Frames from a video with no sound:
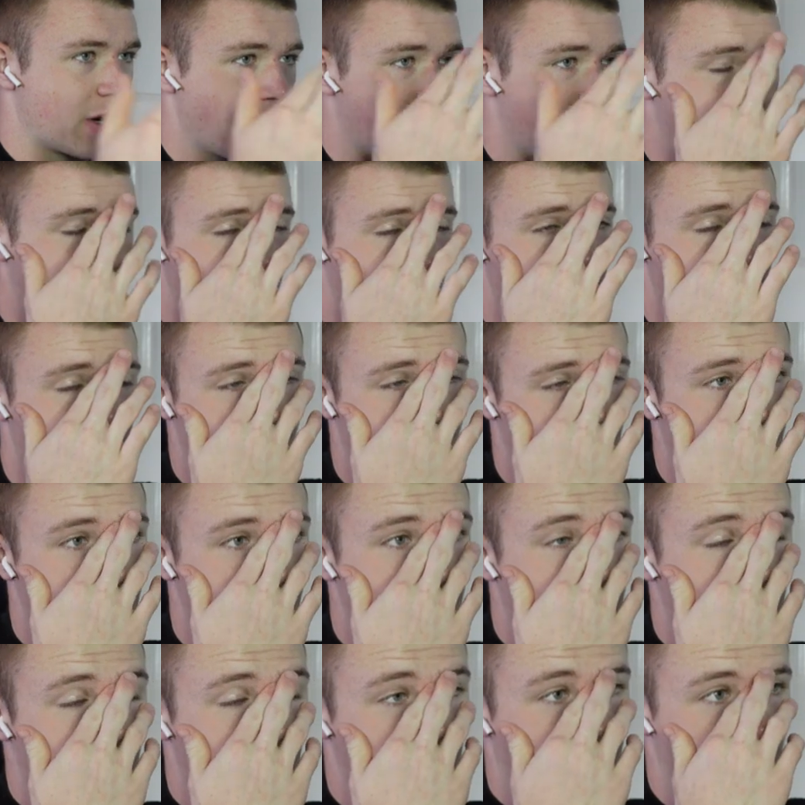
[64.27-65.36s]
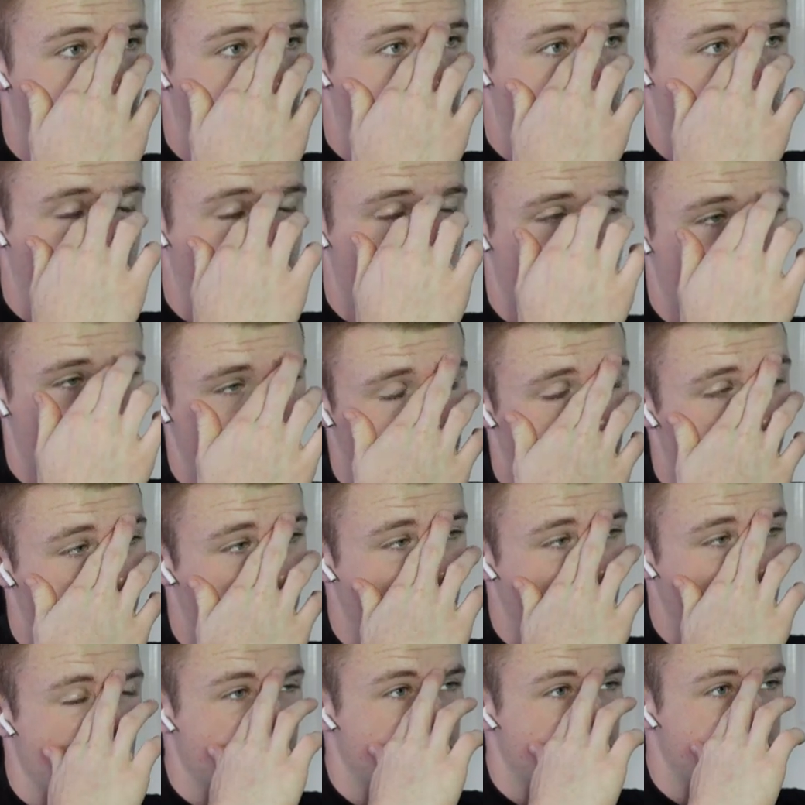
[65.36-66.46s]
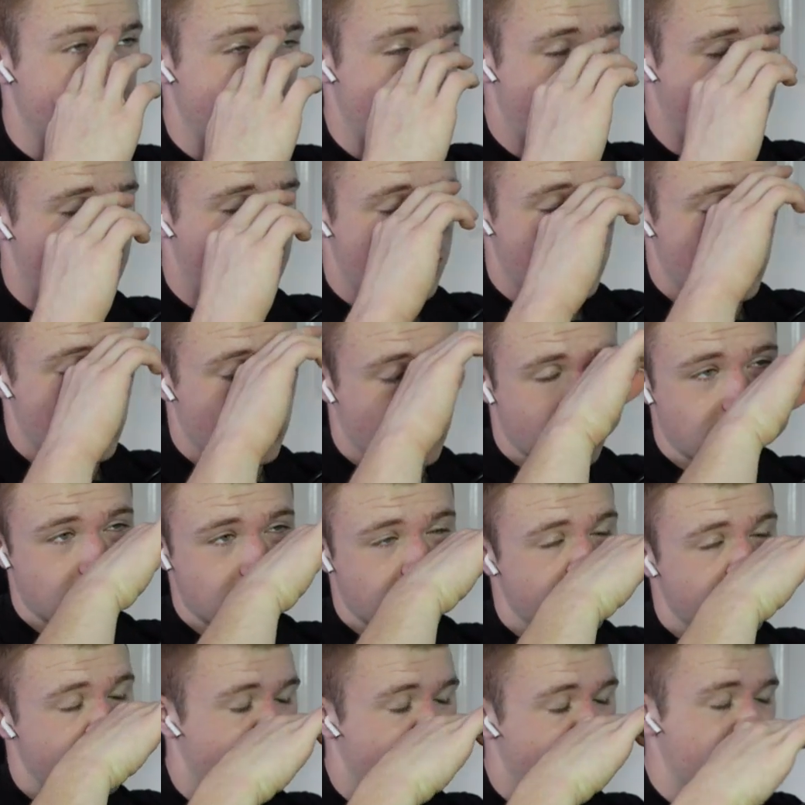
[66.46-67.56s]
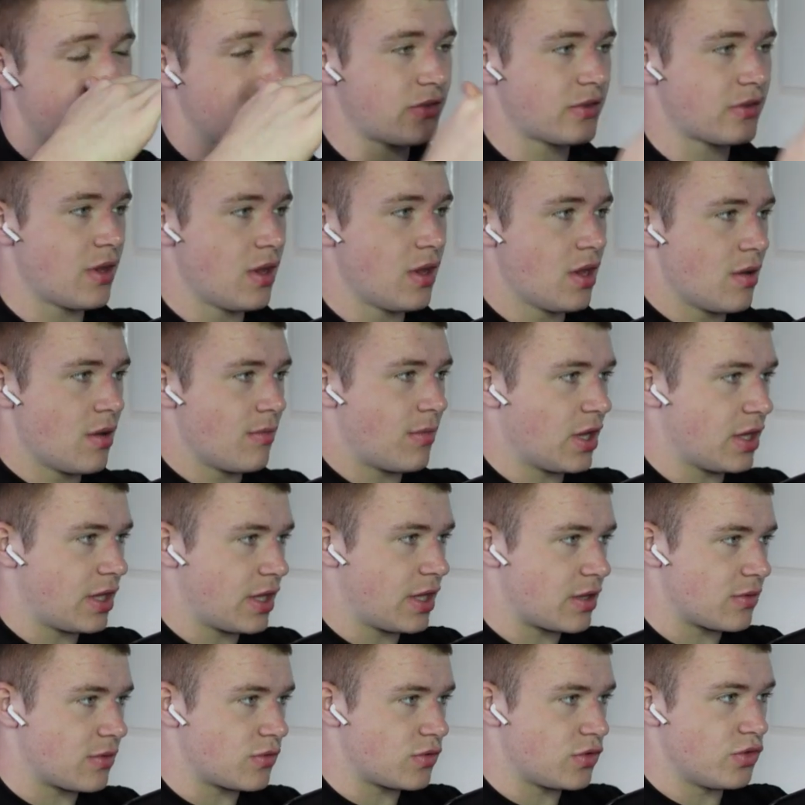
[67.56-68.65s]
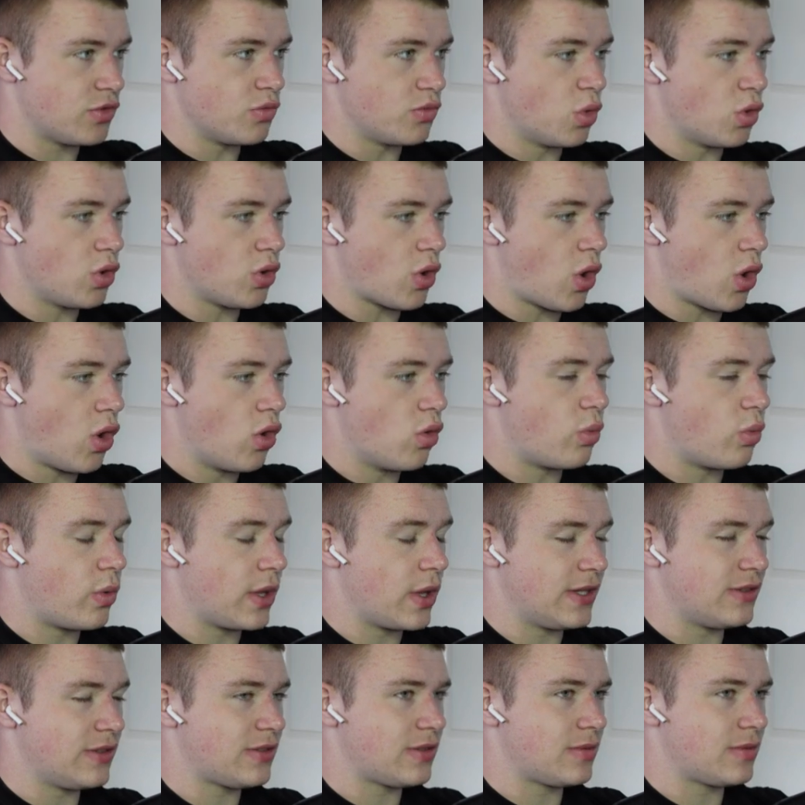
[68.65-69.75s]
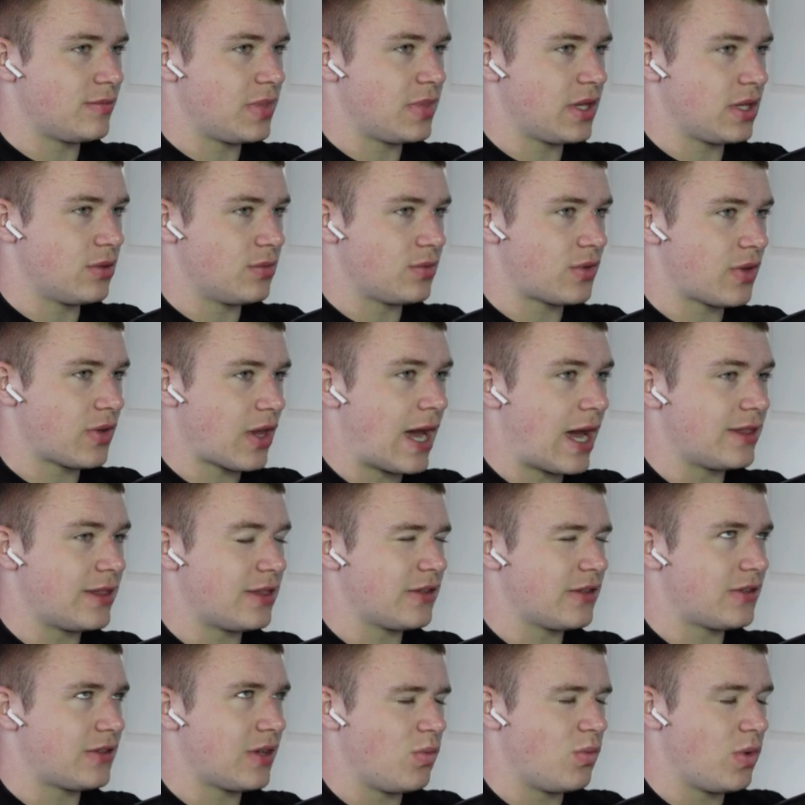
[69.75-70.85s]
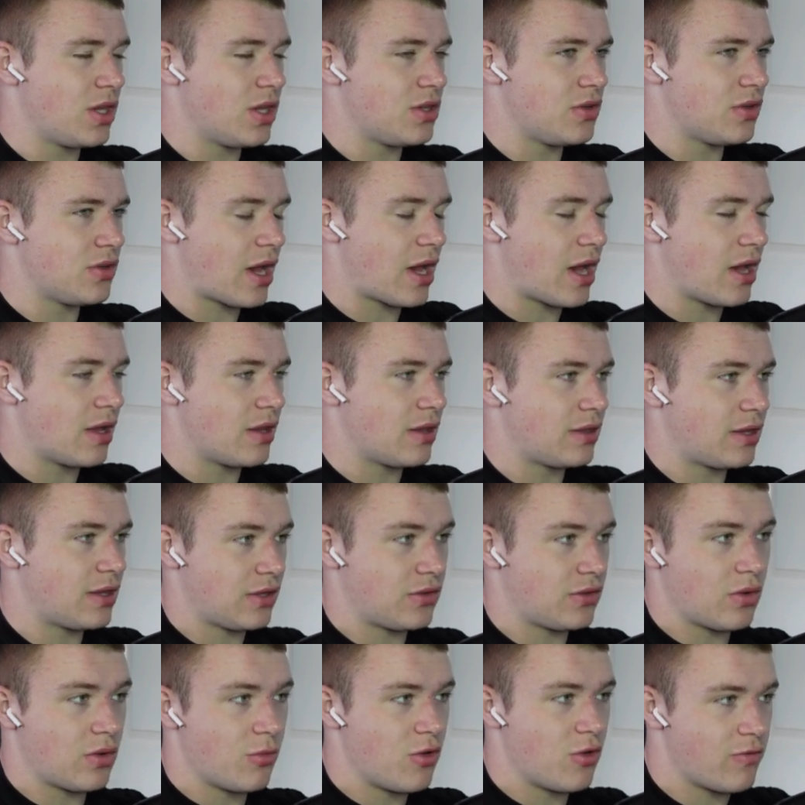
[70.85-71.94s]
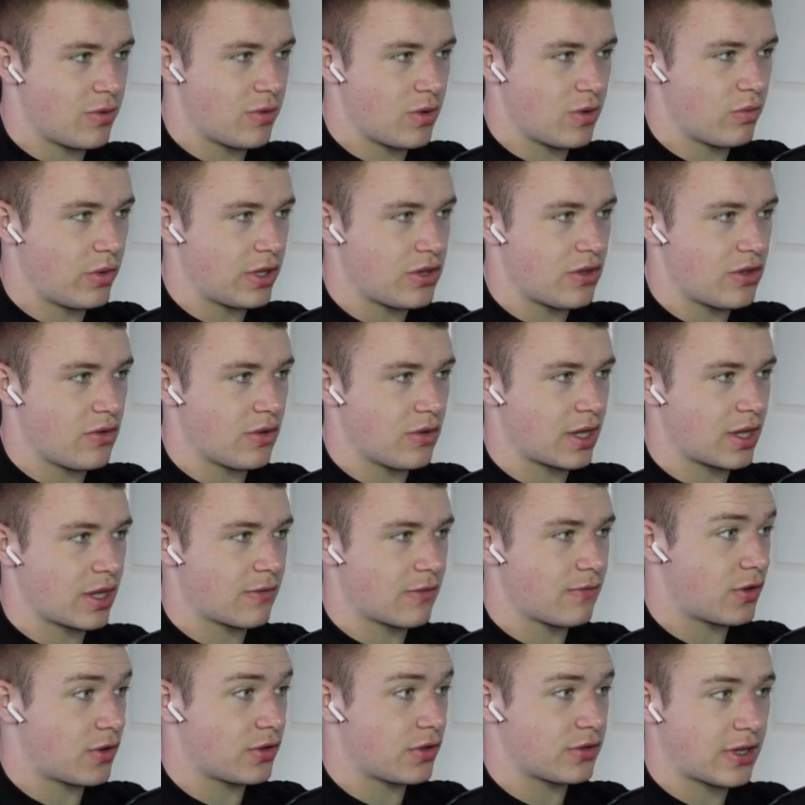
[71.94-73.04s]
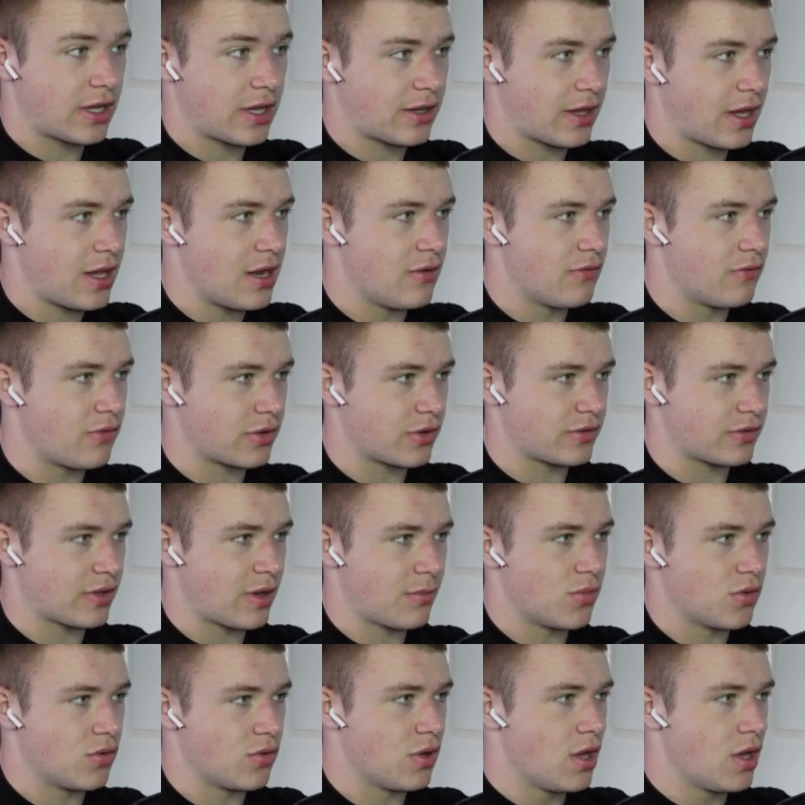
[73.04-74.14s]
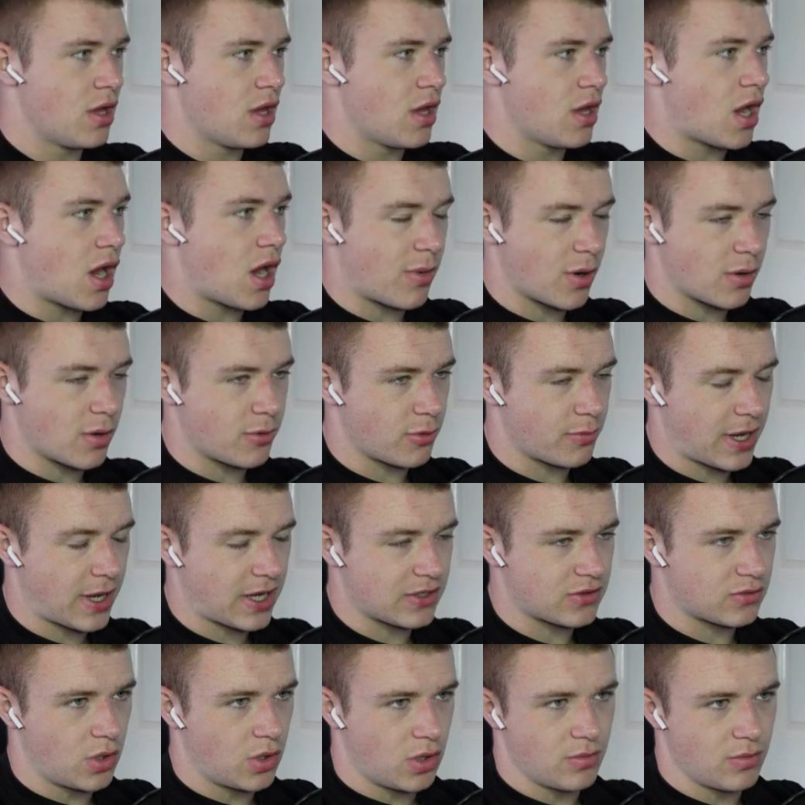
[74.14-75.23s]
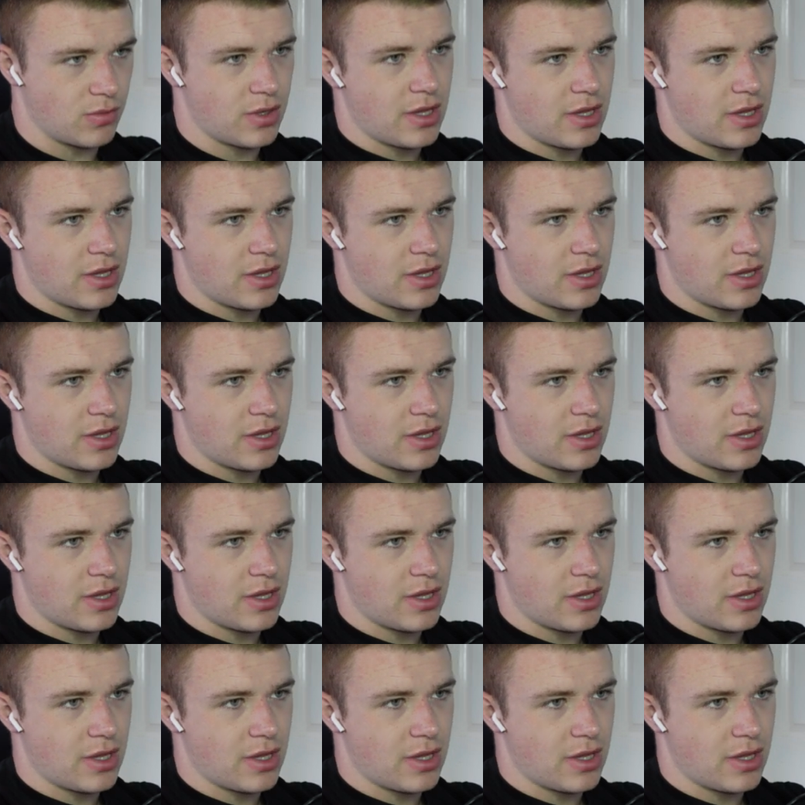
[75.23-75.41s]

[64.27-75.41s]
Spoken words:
a movement. So some will obviously stall quicker than others, but like you won't always be able to add the same weight you did to a movement when you like first add it in. For example, a barbell back squat.